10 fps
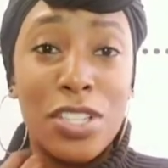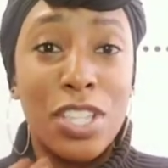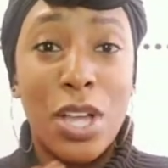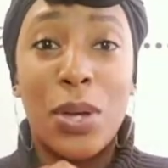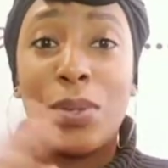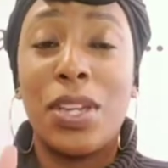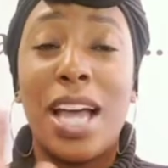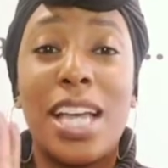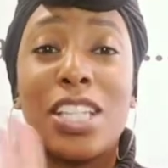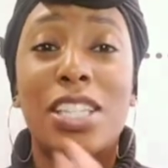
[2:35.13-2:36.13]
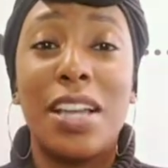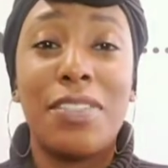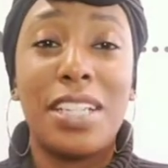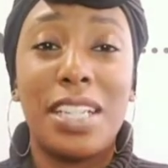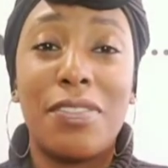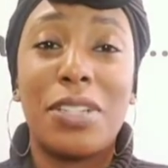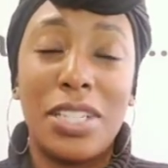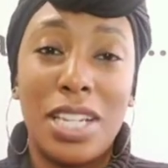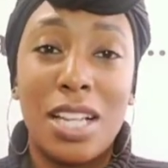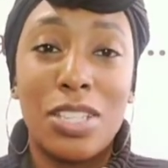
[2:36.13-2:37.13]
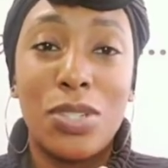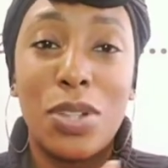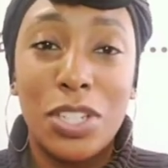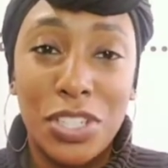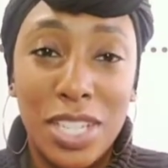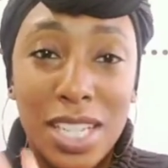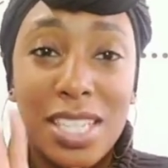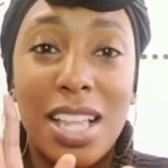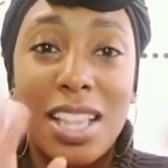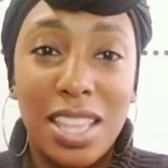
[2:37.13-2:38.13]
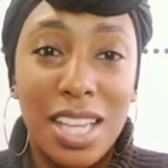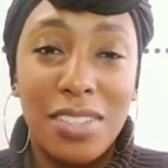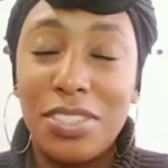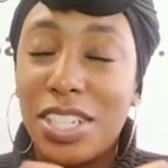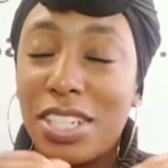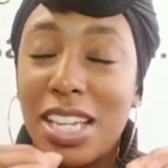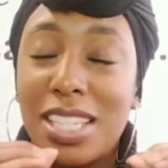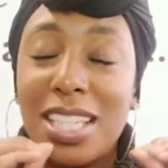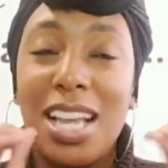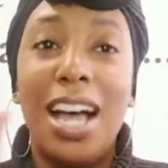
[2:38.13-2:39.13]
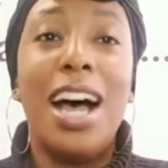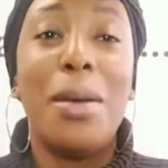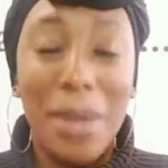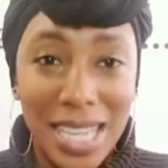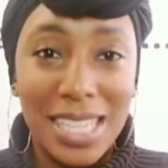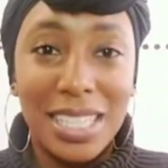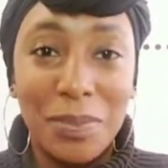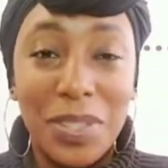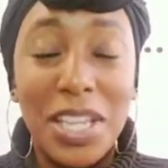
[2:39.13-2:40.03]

So you guys definitely reach out to Latrice Love. She's just amazing.